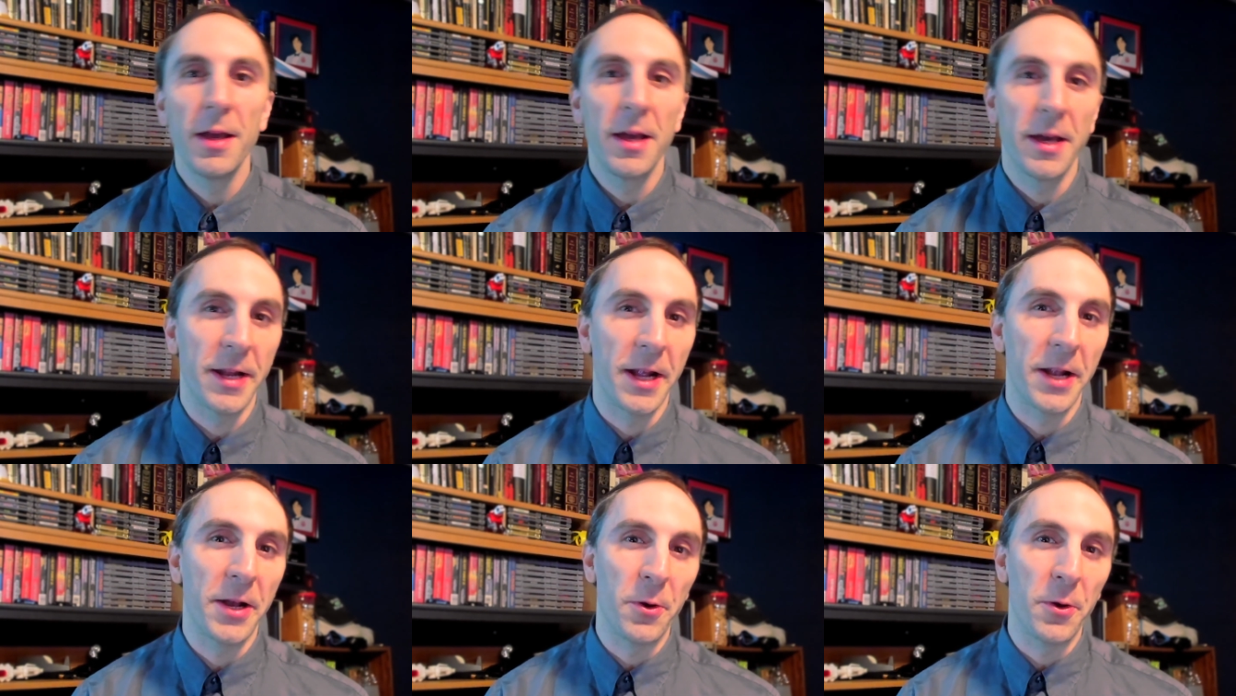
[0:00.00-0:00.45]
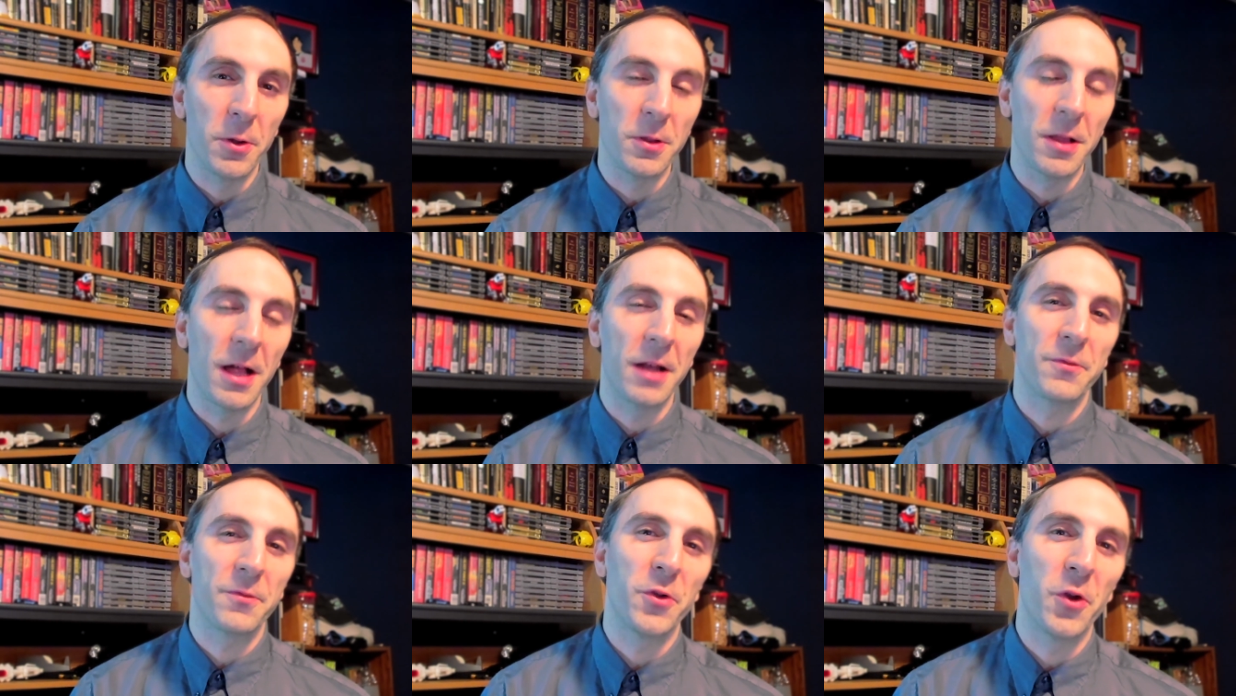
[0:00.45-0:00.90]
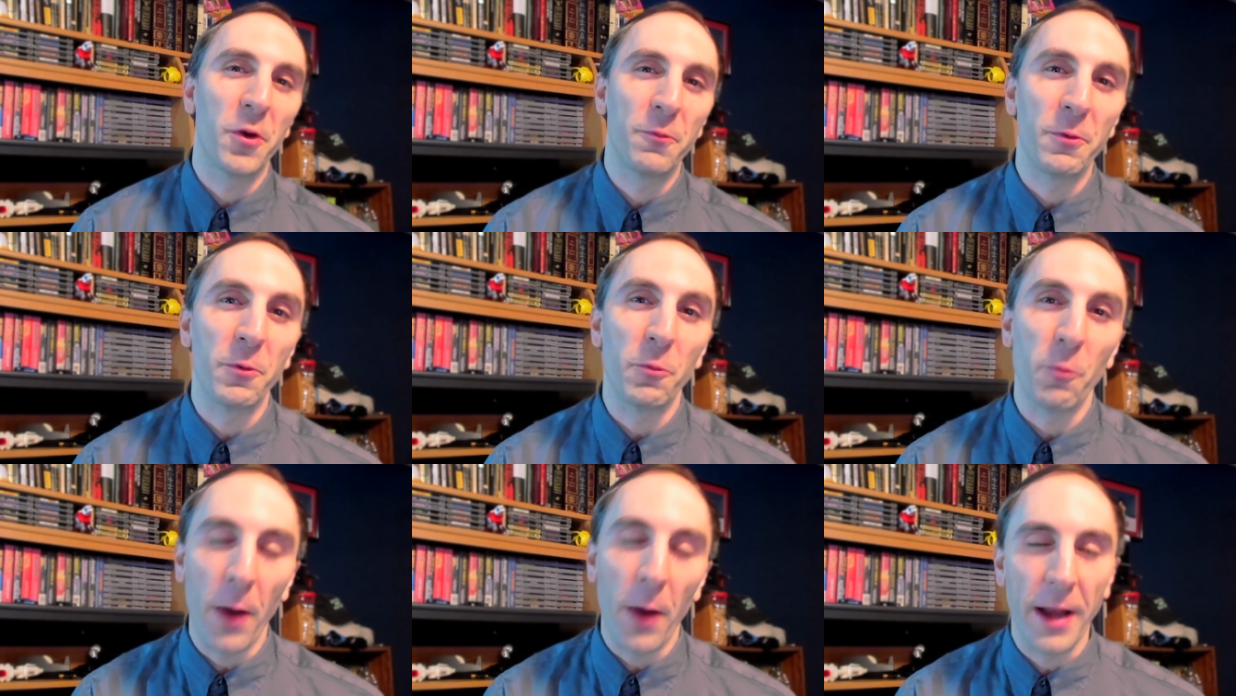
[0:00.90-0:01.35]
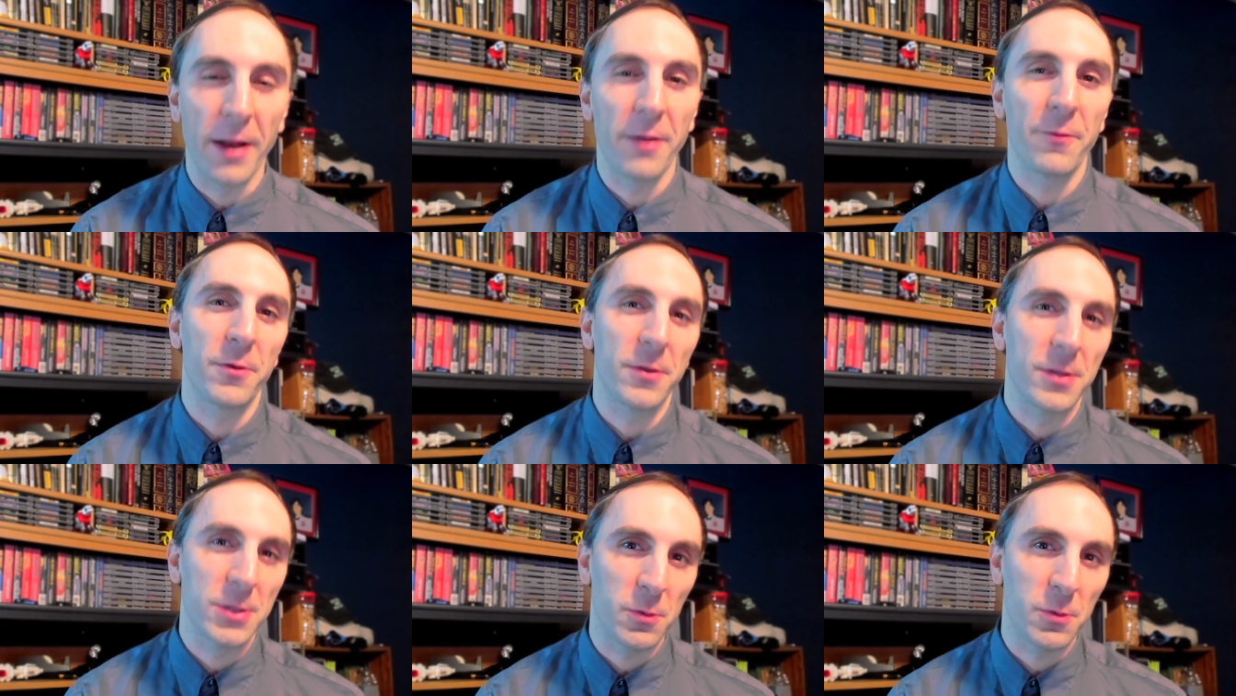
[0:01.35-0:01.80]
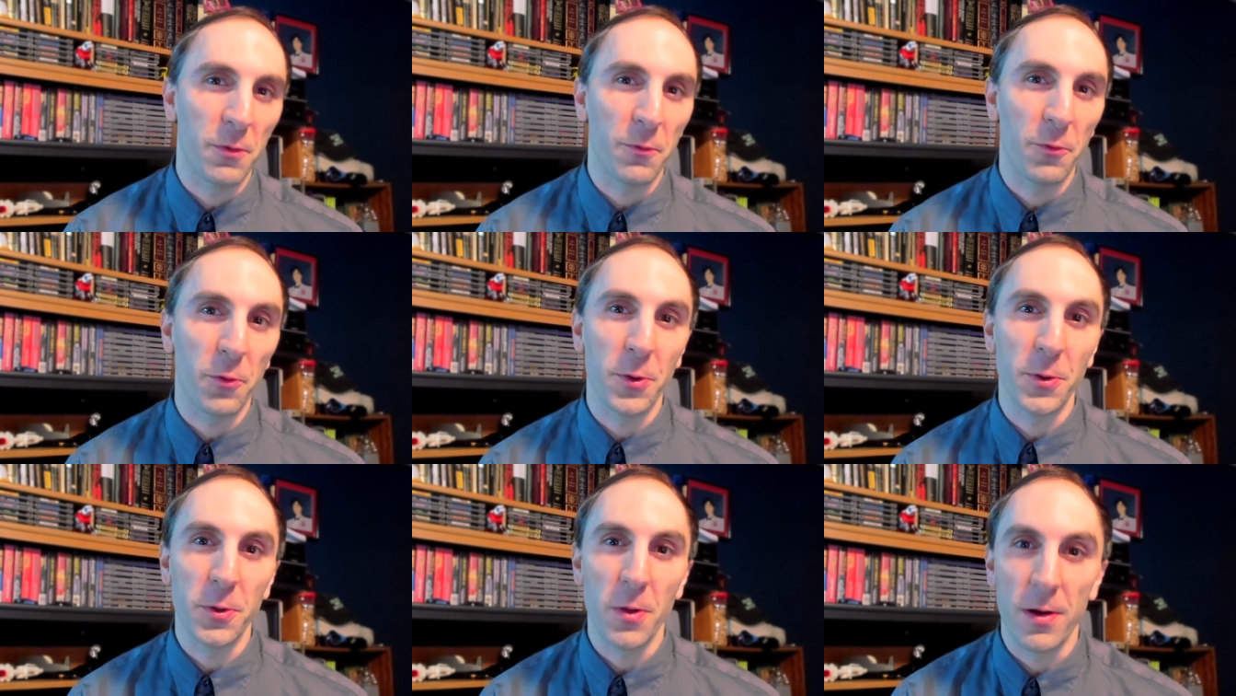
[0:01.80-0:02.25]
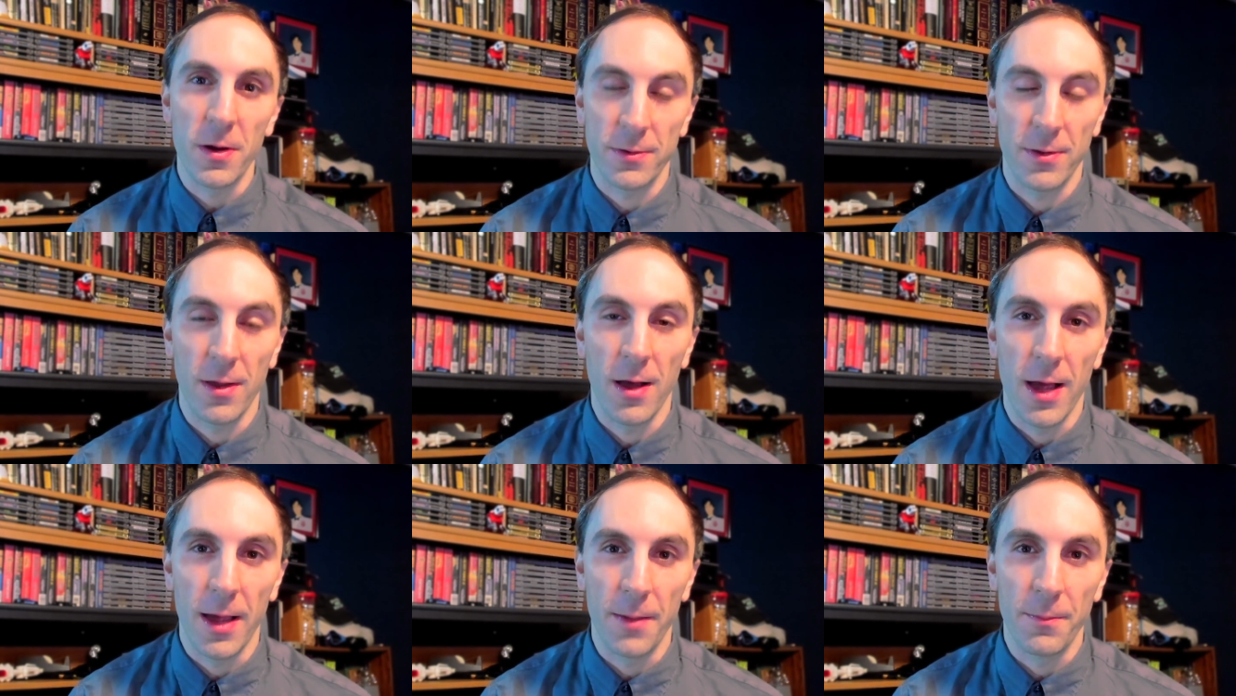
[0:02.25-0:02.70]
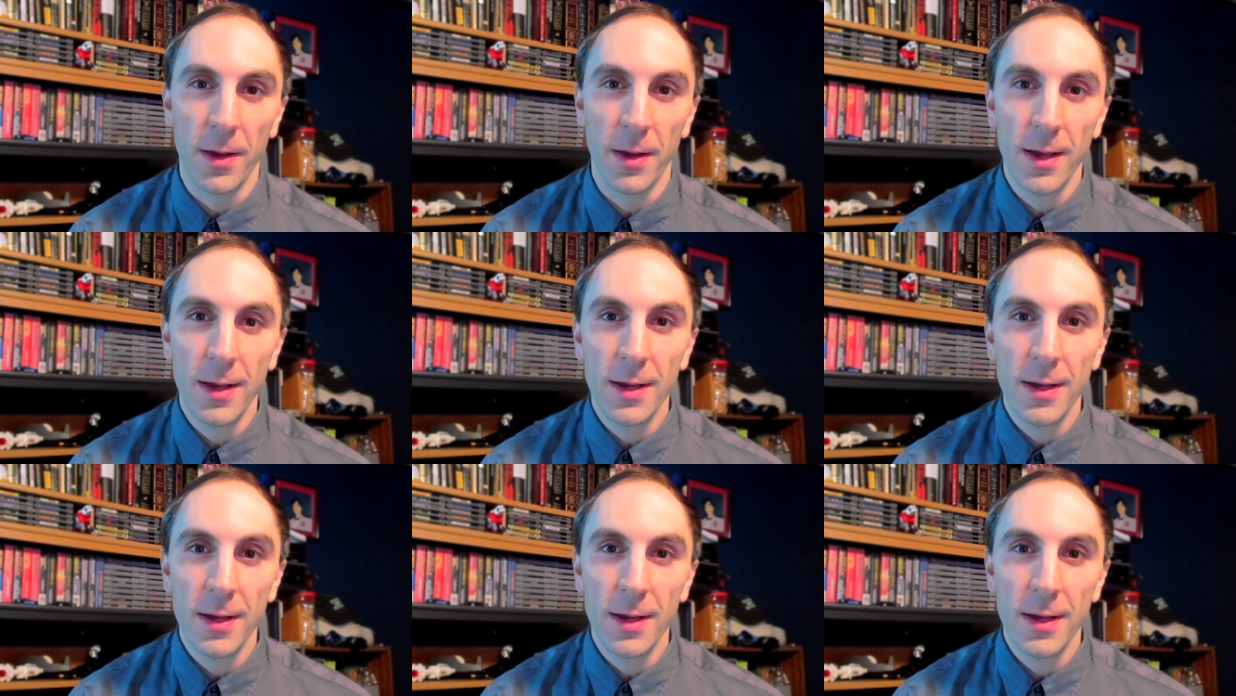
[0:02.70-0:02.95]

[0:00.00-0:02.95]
and I know a lot of you have been waiting for this one for a long time.